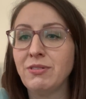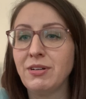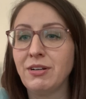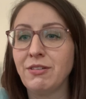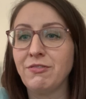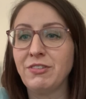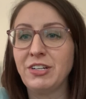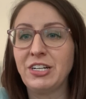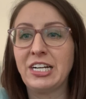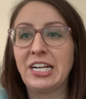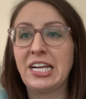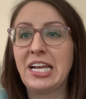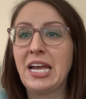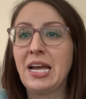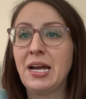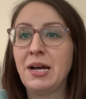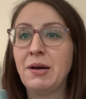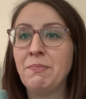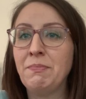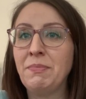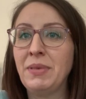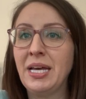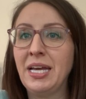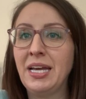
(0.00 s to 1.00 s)
or if you're
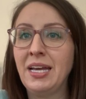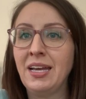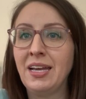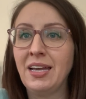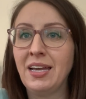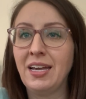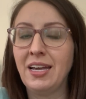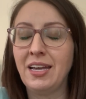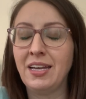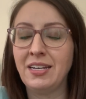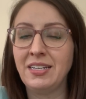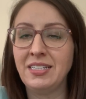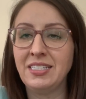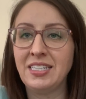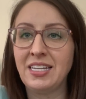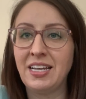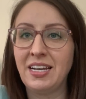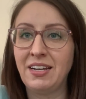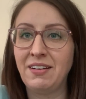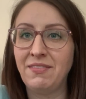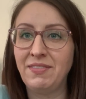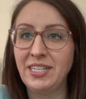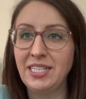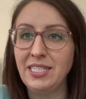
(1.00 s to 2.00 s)
camping
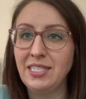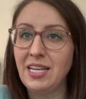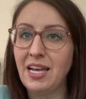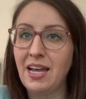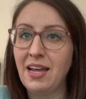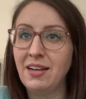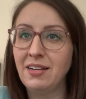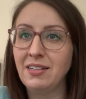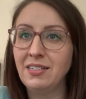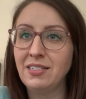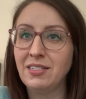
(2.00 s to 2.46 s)
inside of a tent.